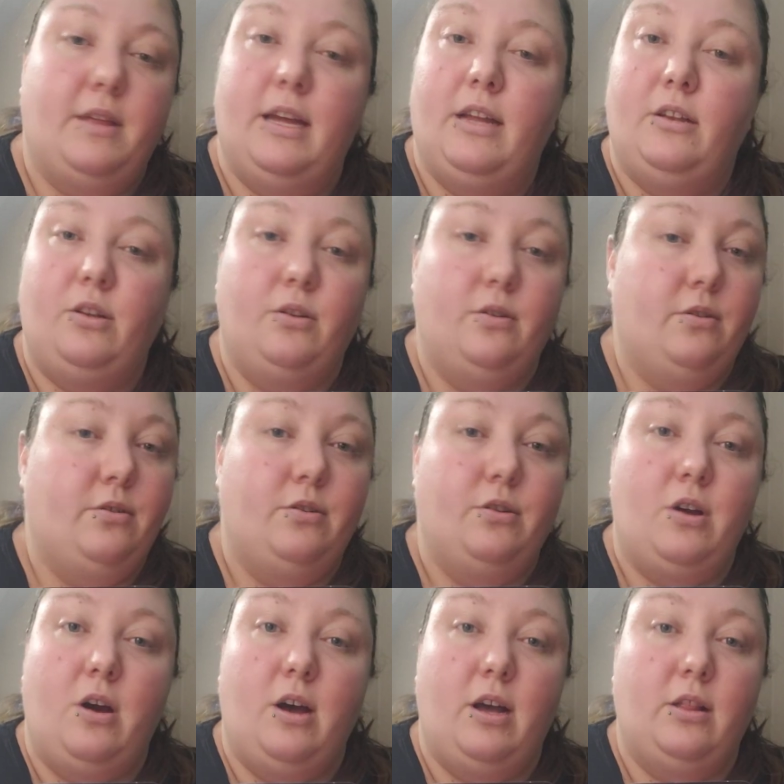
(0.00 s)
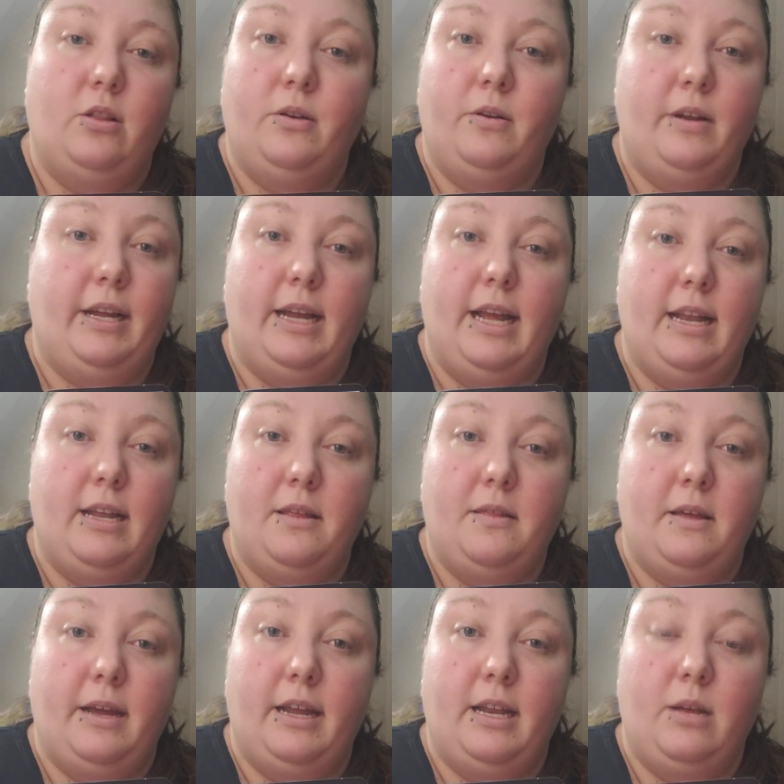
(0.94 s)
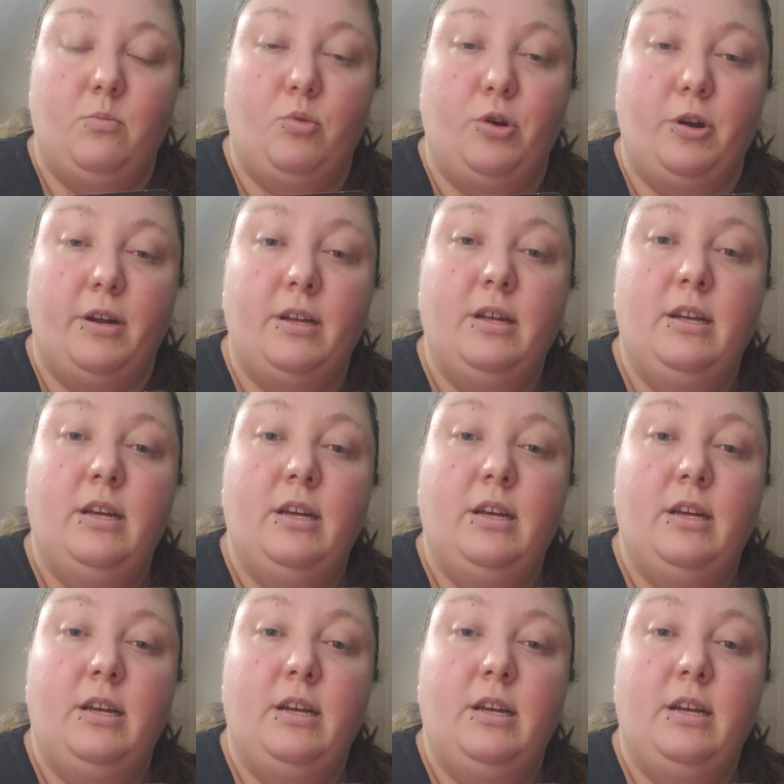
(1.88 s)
and you're not learning anything anymore,